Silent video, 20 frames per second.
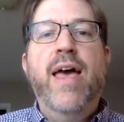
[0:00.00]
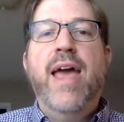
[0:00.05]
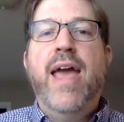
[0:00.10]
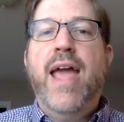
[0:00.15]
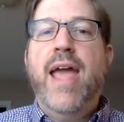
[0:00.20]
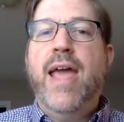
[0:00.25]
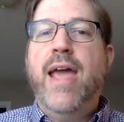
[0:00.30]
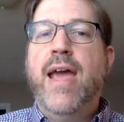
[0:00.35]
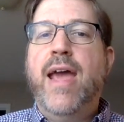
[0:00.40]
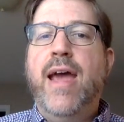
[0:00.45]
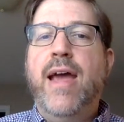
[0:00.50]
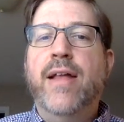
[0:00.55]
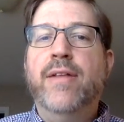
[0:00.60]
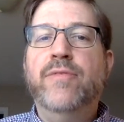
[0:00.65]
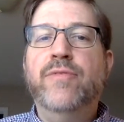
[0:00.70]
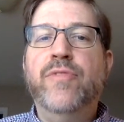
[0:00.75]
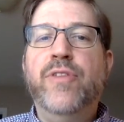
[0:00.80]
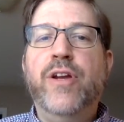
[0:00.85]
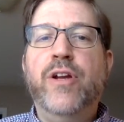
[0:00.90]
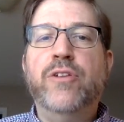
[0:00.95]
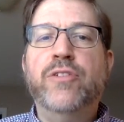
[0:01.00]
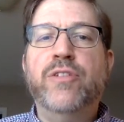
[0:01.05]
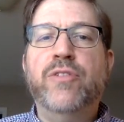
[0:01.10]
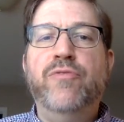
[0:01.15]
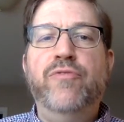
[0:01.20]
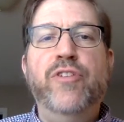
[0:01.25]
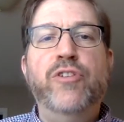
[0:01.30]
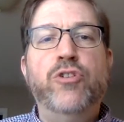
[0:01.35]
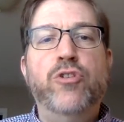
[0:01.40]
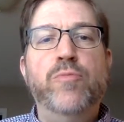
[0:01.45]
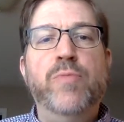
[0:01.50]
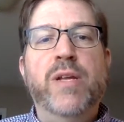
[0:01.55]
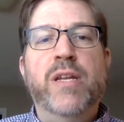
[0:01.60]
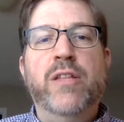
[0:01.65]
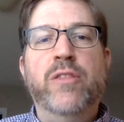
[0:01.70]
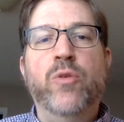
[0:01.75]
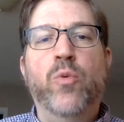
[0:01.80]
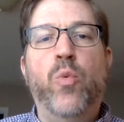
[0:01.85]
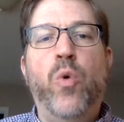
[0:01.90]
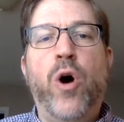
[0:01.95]
and there's a fisherman
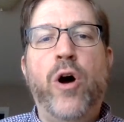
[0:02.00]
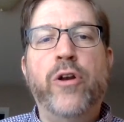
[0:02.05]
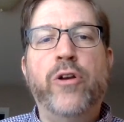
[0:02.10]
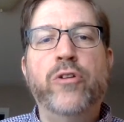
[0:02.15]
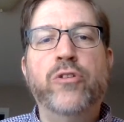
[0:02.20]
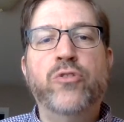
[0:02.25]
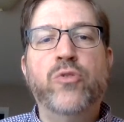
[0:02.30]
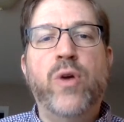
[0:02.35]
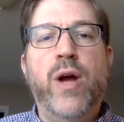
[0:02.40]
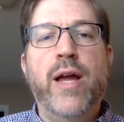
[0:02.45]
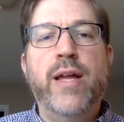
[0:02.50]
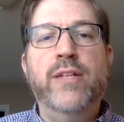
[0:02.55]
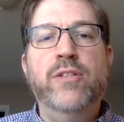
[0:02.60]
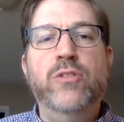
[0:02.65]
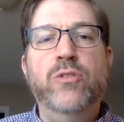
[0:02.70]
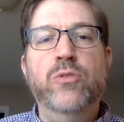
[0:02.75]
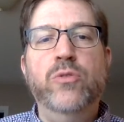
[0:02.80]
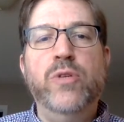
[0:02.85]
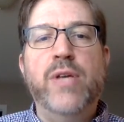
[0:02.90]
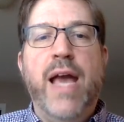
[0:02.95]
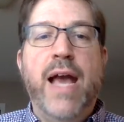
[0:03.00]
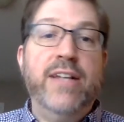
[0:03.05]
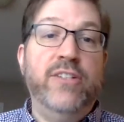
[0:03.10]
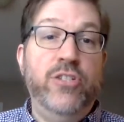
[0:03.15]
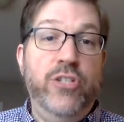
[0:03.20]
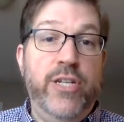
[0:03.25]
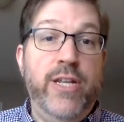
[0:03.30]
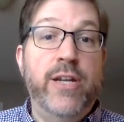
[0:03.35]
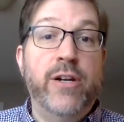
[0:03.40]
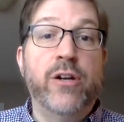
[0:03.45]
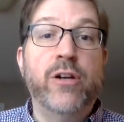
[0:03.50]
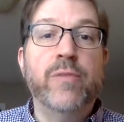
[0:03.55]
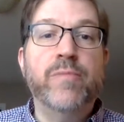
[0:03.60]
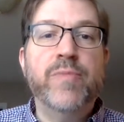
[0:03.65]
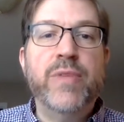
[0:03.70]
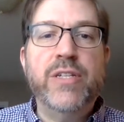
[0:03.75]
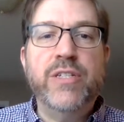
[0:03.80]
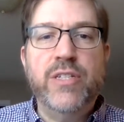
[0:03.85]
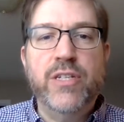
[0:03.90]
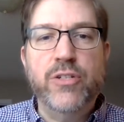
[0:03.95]
in the water trying to catch dinner,
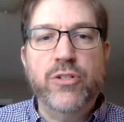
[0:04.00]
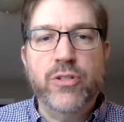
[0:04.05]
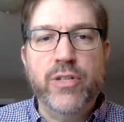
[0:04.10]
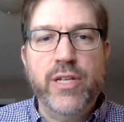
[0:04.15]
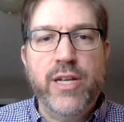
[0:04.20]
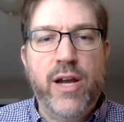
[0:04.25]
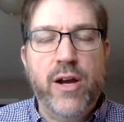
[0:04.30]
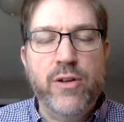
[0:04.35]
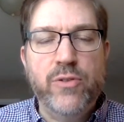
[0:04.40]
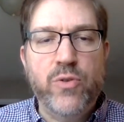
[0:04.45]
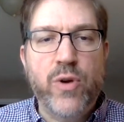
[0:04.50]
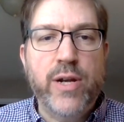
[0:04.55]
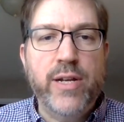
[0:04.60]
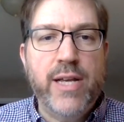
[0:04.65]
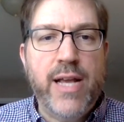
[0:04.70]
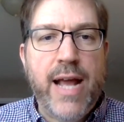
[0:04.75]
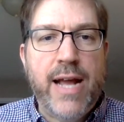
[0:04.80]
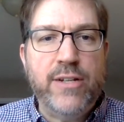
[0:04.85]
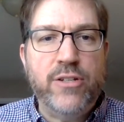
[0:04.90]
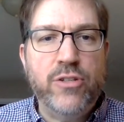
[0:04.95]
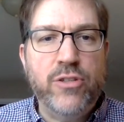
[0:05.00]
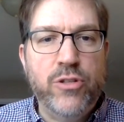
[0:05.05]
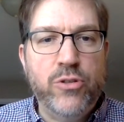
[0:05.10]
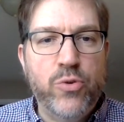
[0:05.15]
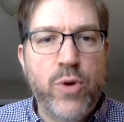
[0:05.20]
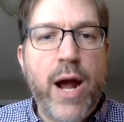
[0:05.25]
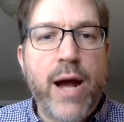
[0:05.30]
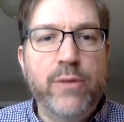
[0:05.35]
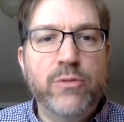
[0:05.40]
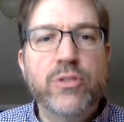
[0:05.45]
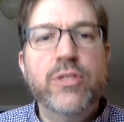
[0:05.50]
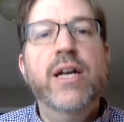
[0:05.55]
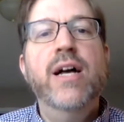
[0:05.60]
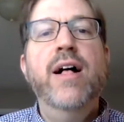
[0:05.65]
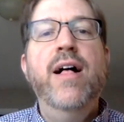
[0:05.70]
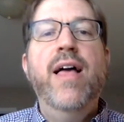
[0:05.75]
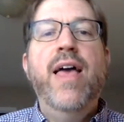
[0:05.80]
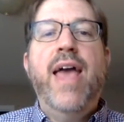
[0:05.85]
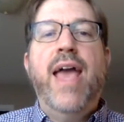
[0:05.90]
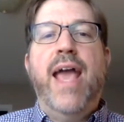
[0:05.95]
essentially trying to catch the trout.
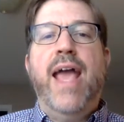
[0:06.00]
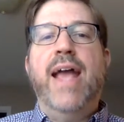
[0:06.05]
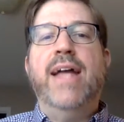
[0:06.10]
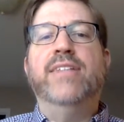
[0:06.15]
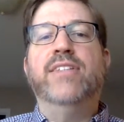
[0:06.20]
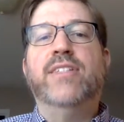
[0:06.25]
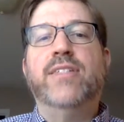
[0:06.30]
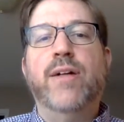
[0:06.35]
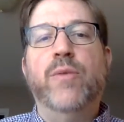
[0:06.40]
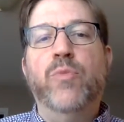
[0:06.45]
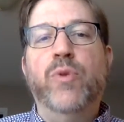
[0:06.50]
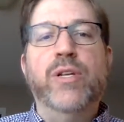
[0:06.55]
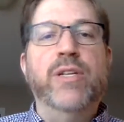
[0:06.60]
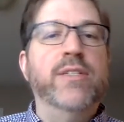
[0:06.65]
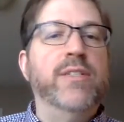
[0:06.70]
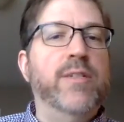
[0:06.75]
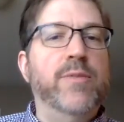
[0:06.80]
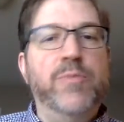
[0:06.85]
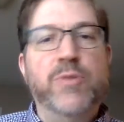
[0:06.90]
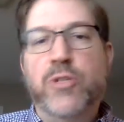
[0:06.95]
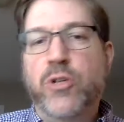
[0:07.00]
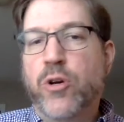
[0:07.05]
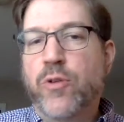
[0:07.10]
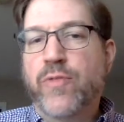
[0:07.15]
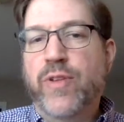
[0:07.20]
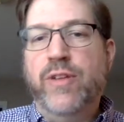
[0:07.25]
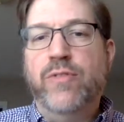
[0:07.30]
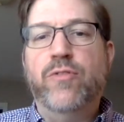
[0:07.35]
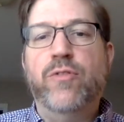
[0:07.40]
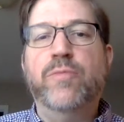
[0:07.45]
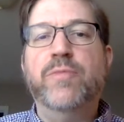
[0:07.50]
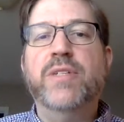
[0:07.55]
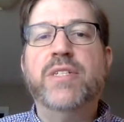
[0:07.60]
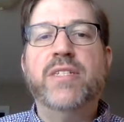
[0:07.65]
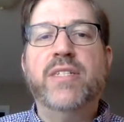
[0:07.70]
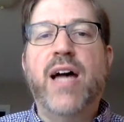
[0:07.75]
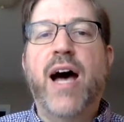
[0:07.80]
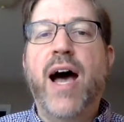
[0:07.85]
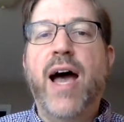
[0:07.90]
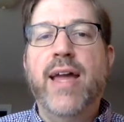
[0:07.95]
And someone is observing from the
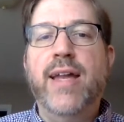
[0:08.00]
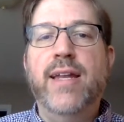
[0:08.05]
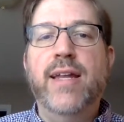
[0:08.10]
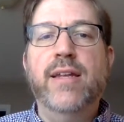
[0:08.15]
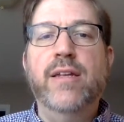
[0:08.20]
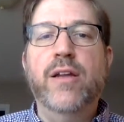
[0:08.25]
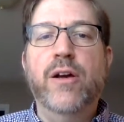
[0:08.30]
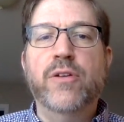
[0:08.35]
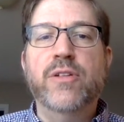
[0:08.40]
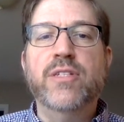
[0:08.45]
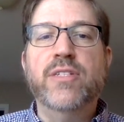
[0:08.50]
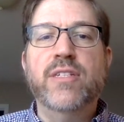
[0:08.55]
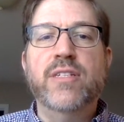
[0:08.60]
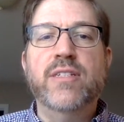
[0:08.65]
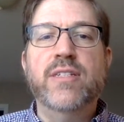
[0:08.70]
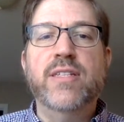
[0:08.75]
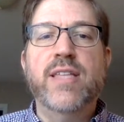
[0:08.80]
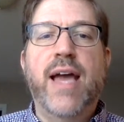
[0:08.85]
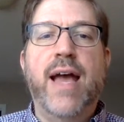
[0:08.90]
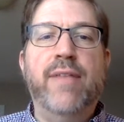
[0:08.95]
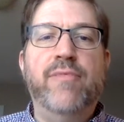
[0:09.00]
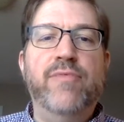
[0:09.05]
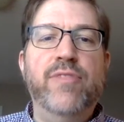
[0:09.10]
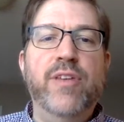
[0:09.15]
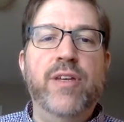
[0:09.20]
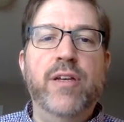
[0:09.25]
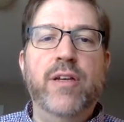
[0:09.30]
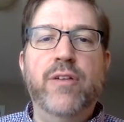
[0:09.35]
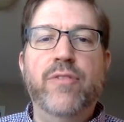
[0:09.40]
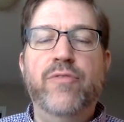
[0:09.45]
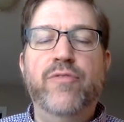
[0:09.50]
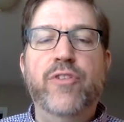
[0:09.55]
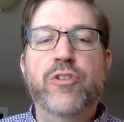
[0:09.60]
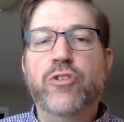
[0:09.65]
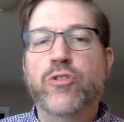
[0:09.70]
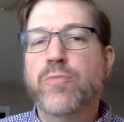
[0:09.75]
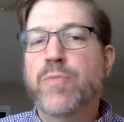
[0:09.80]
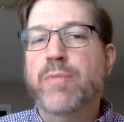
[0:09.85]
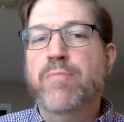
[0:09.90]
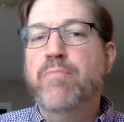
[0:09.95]
side and notices that the
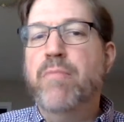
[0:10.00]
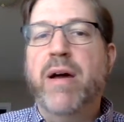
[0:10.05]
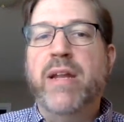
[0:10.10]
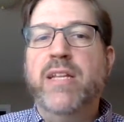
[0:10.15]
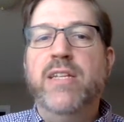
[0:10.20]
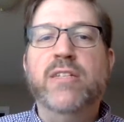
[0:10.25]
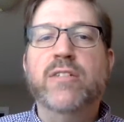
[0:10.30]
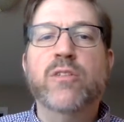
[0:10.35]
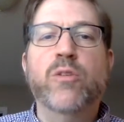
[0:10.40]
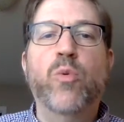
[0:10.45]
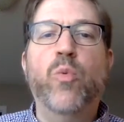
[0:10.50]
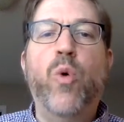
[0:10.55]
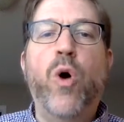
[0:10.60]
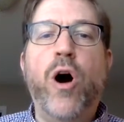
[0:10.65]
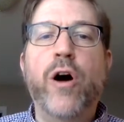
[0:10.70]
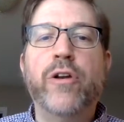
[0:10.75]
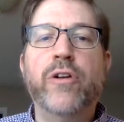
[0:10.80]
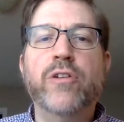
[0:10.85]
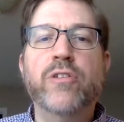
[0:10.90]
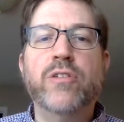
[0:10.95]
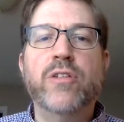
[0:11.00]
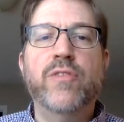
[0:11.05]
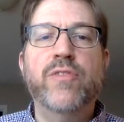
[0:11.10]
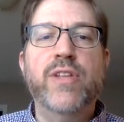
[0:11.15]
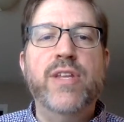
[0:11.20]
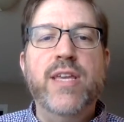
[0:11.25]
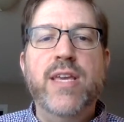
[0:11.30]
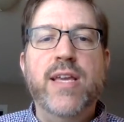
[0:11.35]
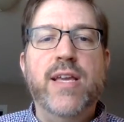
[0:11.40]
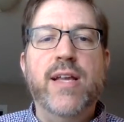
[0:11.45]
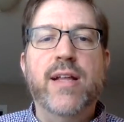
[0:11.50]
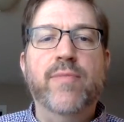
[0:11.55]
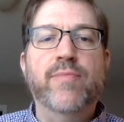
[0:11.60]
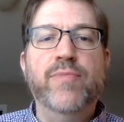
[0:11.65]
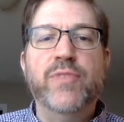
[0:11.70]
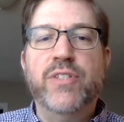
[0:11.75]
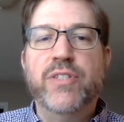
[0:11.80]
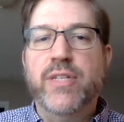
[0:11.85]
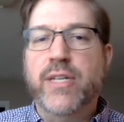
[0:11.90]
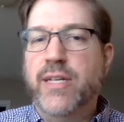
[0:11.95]
fisherman muddies the water so that he can
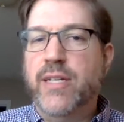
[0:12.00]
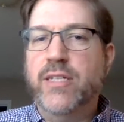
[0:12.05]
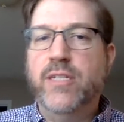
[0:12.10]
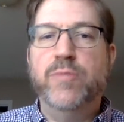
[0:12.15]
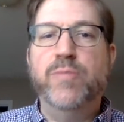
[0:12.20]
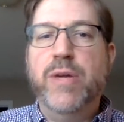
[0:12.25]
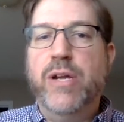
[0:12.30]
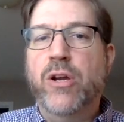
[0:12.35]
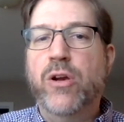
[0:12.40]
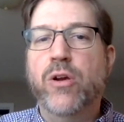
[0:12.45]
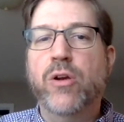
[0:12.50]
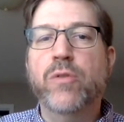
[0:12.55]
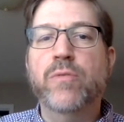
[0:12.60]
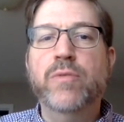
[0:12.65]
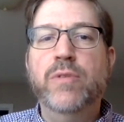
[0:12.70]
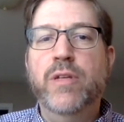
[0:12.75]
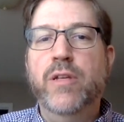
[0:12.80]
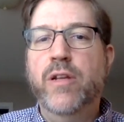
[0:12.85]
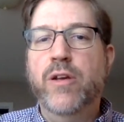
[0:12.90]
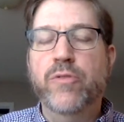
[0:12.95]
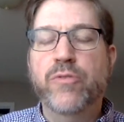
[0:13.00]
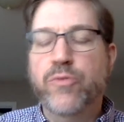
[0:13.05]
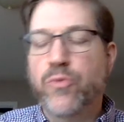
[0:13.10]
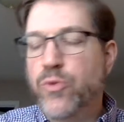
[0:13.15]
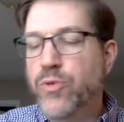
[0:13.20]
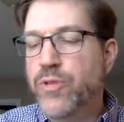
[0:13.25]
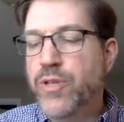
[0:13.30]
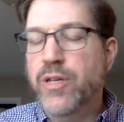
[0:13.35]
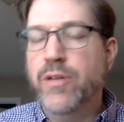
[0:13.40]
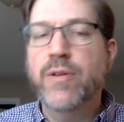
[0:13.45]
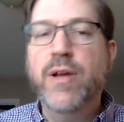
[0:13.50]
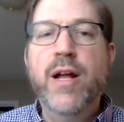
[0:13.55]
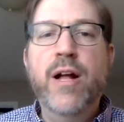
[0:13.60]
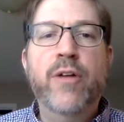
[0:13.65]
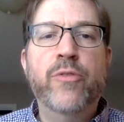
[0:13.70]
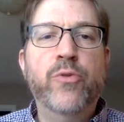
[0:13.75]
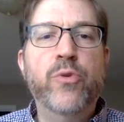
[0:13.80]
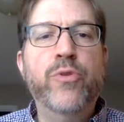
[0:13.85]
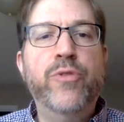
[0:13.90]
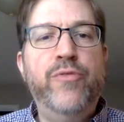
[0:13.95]
stick his spear, through
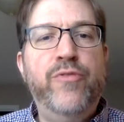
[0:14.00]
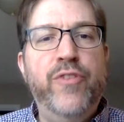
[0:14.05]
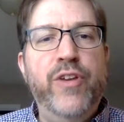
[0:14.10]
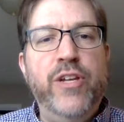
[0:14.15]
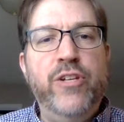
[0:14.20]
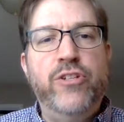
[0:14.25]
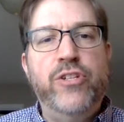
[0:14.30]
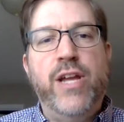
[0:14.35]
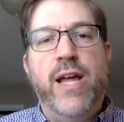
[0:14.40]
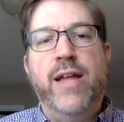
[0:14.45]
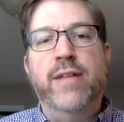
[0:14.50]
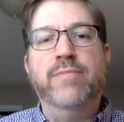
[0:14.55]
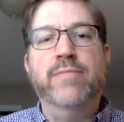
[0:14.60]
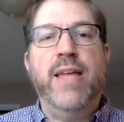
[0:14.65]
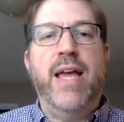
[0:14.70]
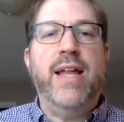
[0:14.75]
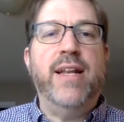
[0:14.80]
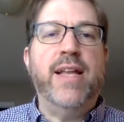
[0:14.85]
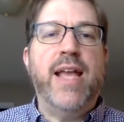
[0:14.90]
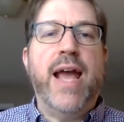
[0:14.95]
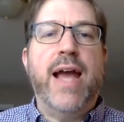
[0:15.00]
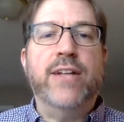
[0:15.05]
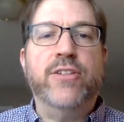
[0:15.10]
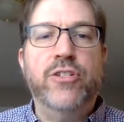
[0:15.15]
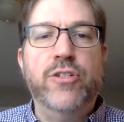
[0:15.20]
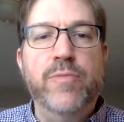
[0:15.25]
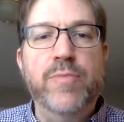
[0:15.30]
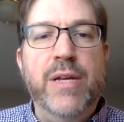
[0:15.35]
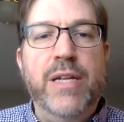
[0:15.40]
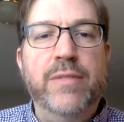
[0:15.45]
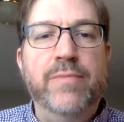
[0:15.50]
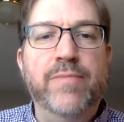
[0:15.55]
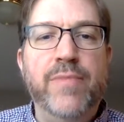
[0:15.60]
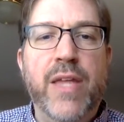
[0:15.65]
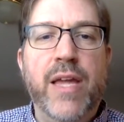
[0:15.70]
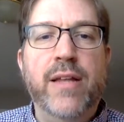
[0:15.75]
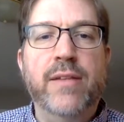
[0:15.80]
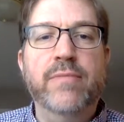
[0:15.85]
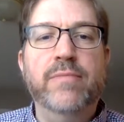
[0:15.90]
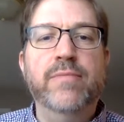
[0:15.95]
the fish and catch him
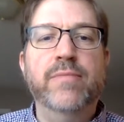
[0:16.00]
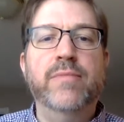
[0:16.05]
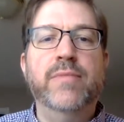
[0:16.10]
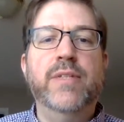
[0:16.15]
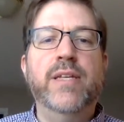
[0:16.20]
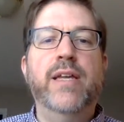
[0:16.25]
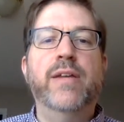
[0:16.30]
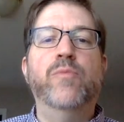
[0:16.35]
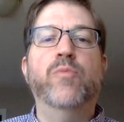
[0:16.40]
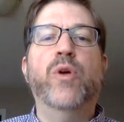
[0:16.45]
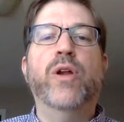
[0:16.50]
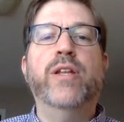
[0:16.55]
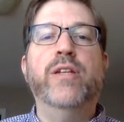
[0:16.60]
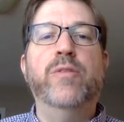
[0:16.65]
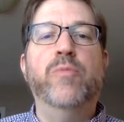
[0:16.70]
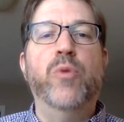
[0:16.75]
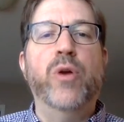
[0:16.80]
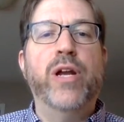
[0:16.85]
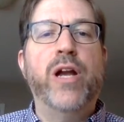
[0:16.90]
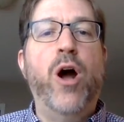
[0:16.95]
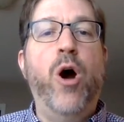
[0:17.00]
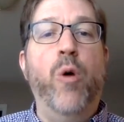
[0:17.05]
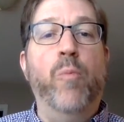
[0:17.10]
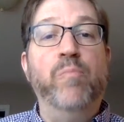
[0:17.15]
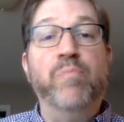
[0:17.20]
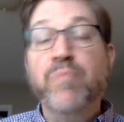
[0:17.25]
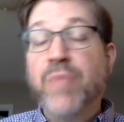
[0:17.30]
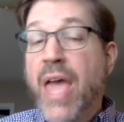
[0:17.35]
and get him ready to bring home.